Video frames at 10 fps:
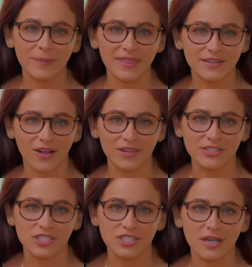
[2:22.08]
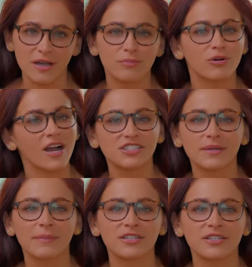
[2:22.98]
methodology,
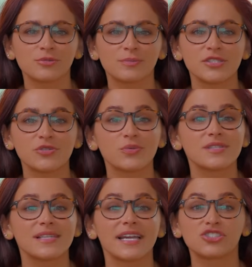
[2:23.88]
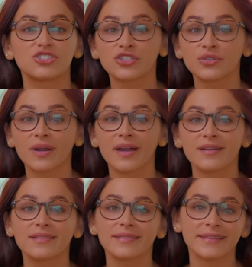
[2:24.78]
project management tools like
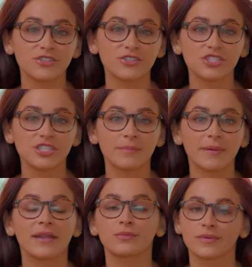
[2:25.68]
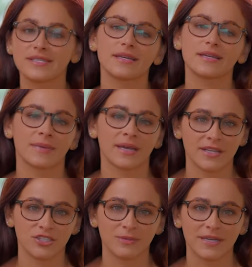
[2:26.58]
Jira, leadership, and risk
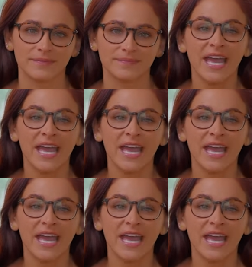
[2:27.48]
management.